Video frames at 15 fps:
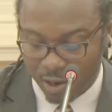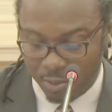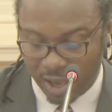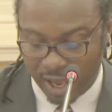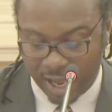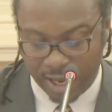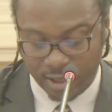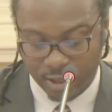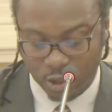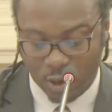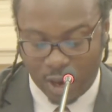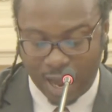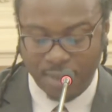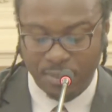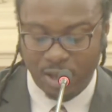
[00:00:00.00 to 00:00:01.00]
And so
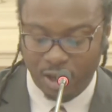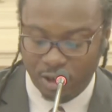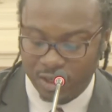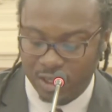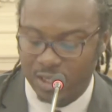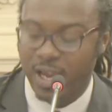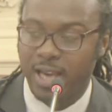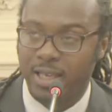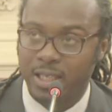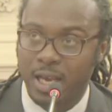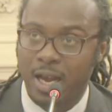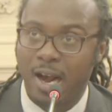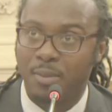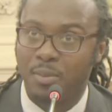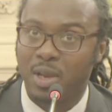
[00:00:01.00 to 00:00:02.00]
I'm here today to
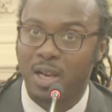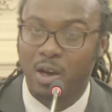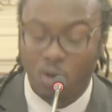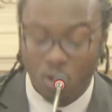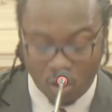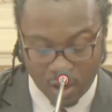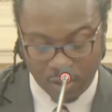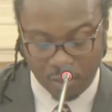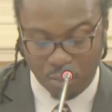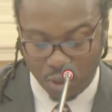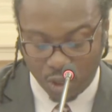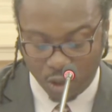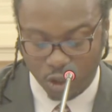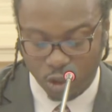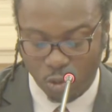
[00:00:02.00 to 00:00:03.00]
comment on
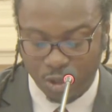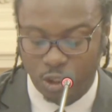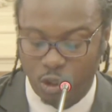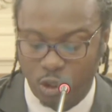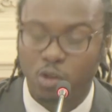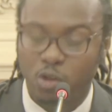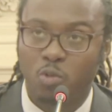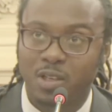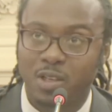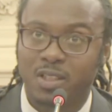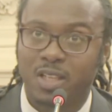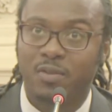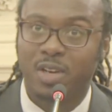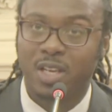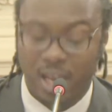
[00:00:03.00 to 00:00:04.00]
Bill
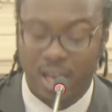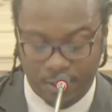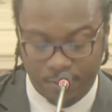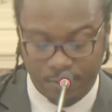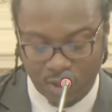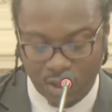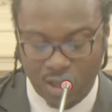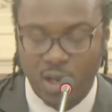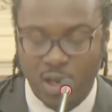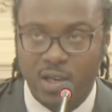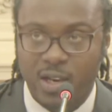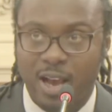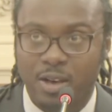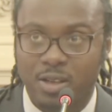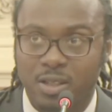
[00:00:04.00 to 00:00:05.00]
22-178.
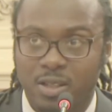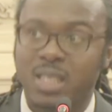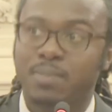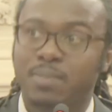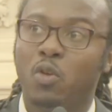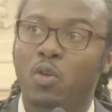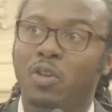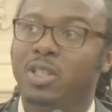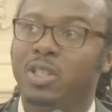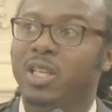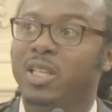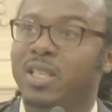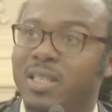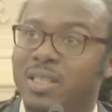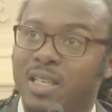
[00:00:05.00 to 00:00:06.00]
Now, since moving to
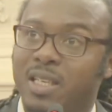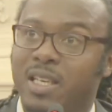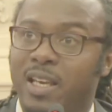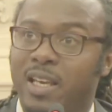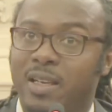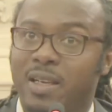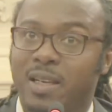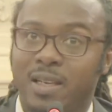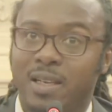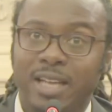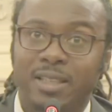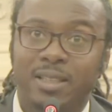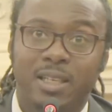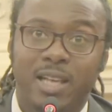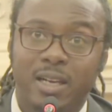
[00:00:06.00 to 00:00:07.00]
DC in
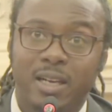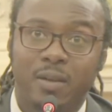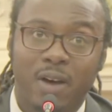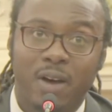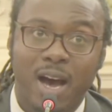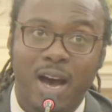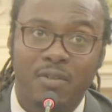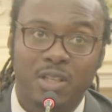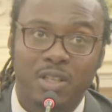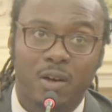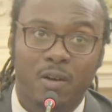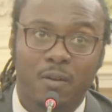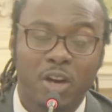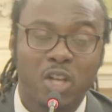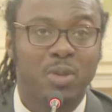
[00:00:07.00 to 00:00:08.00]
1995 as a
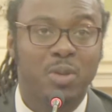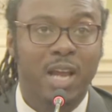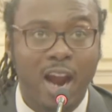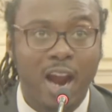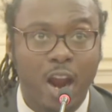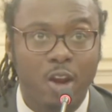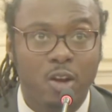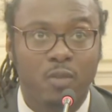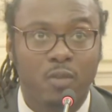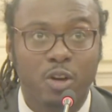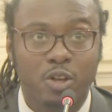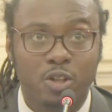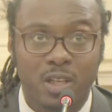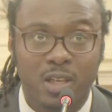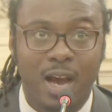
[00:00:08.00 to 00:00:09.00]
freshman at Howard
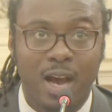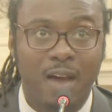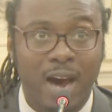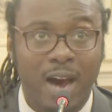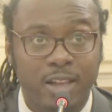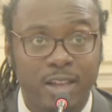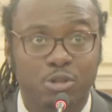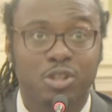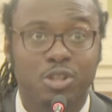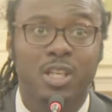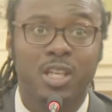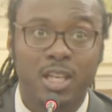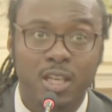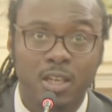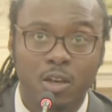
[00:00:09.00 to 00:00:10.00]
University, I've either
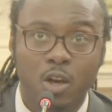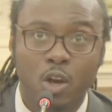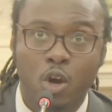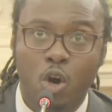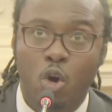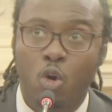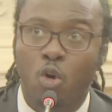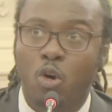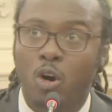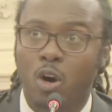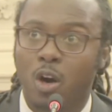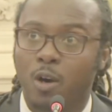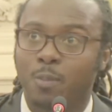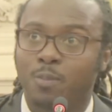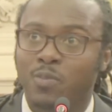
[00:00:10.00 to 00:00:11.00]
seen
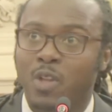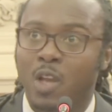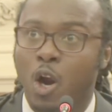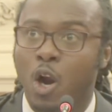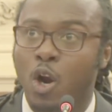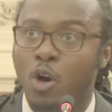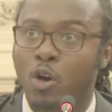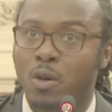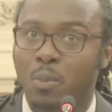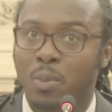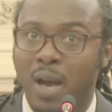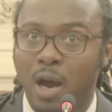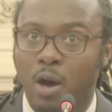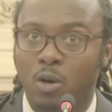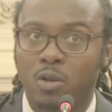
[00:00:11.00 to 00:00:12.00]
or heard
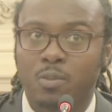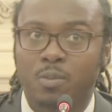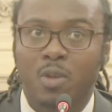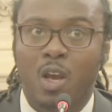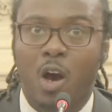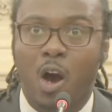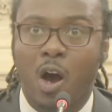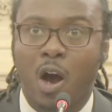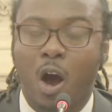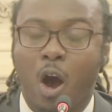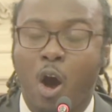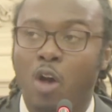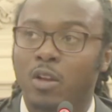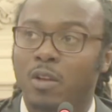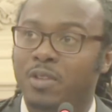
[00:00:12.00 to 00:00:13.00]
about
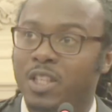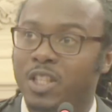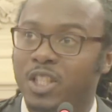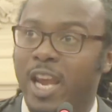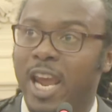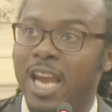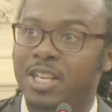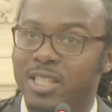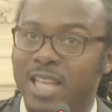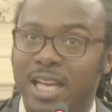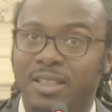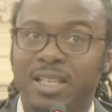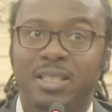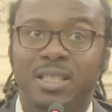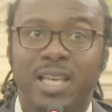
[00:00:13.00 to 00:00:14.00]
all of the change that
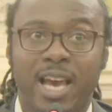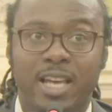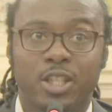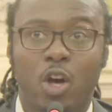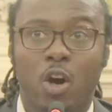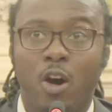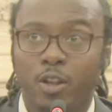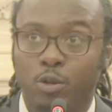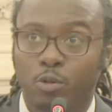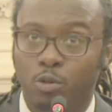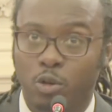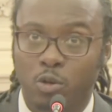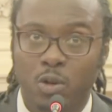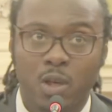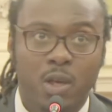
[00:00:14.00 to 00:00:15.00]
DC has gone
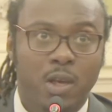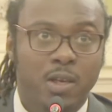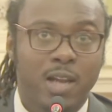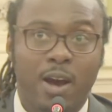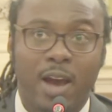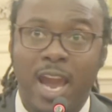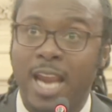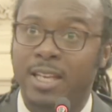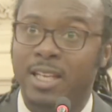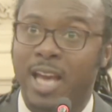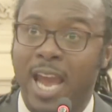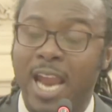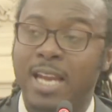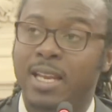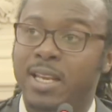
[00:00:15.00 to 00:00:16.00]
through. Now, the
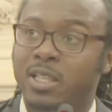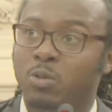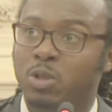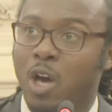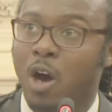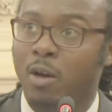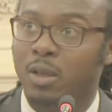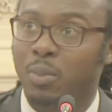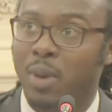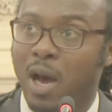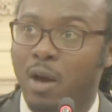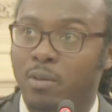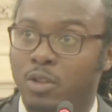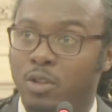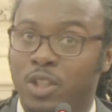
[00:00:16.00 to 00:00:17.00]
80s was all
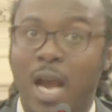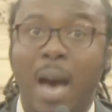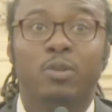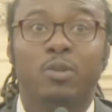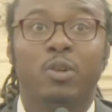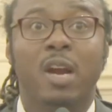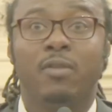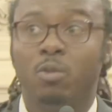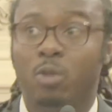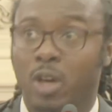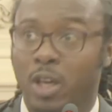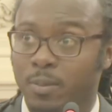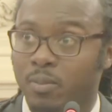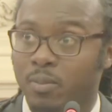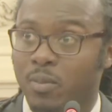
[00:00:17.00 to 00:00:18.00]
about jobs for everyone.
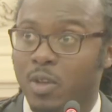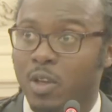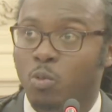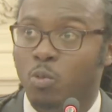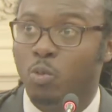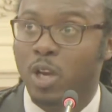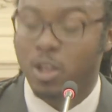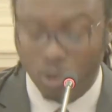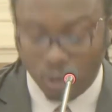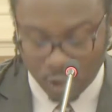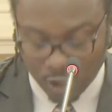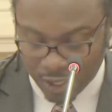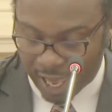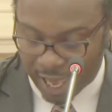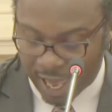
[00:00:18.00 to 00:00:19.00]
When you
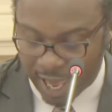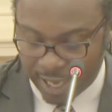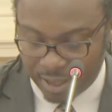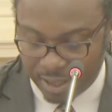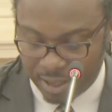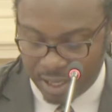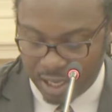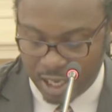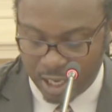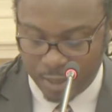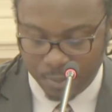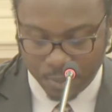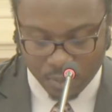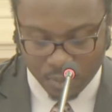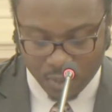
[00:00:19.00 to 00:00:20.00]
look at the
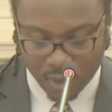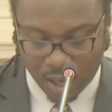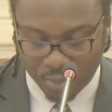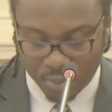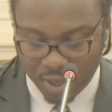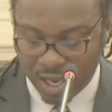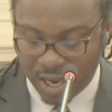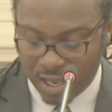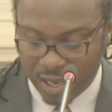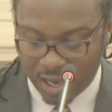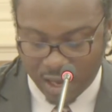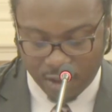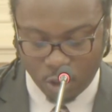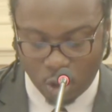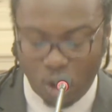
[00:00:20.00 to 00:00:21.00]
beginning
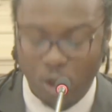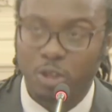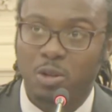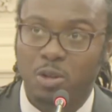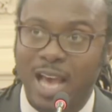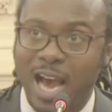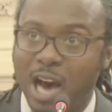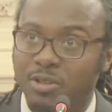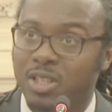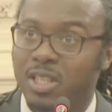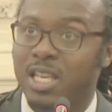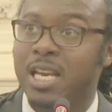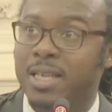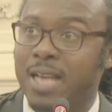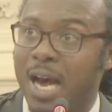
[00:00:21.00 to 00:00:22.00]
of the early 2000s,
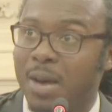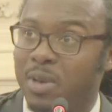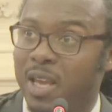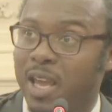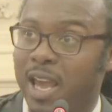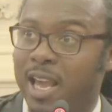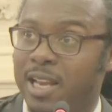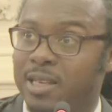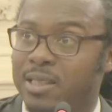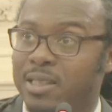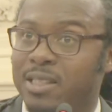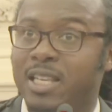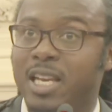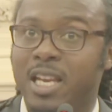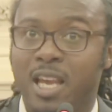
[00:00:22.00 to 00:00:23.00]
economic and
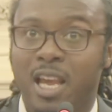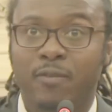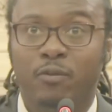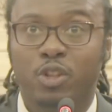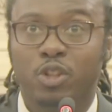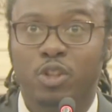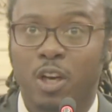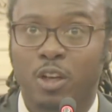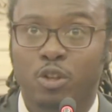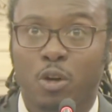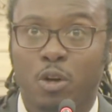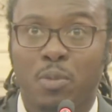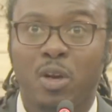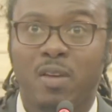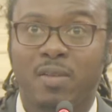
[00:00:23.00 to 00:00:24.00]
city infrastructure are
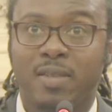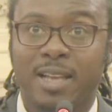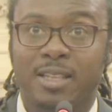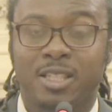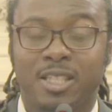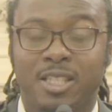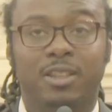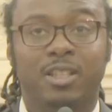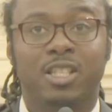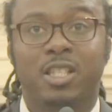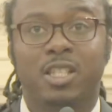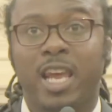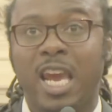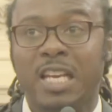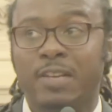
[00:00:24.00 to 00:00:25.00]
building that set the
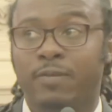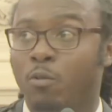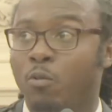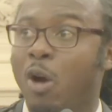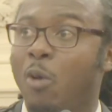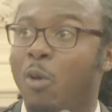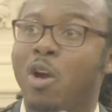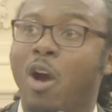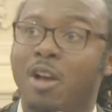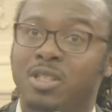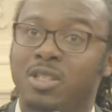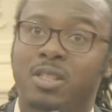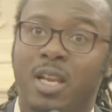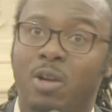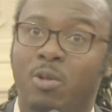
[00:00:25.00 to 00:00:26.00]
stage for where we are as a
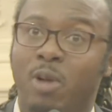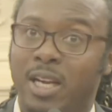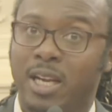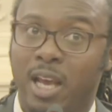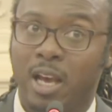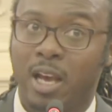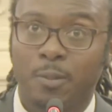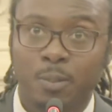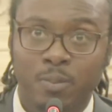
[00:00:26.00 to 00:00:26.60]
city right now.